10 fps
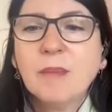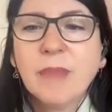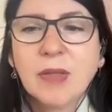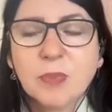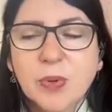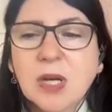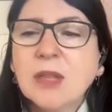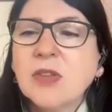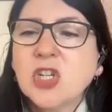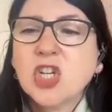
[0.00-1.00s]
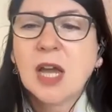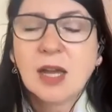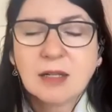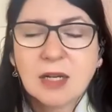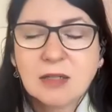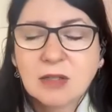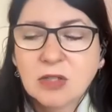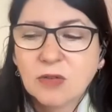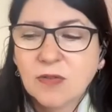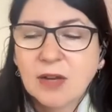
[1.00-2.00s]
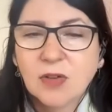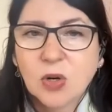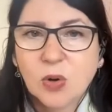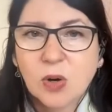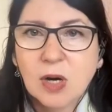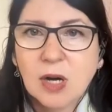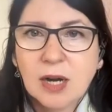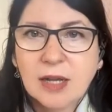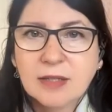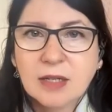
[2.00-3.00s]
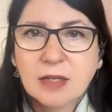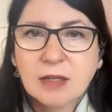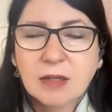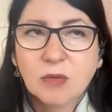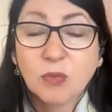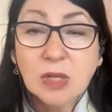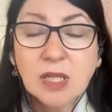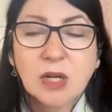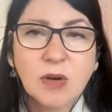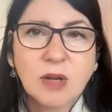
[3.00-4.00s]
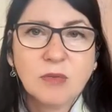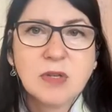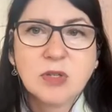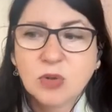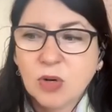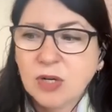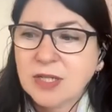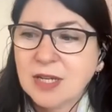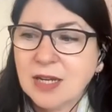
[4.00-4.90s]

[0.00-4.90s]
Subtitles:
Beth put in the chat Survivor Corps as a really great resource.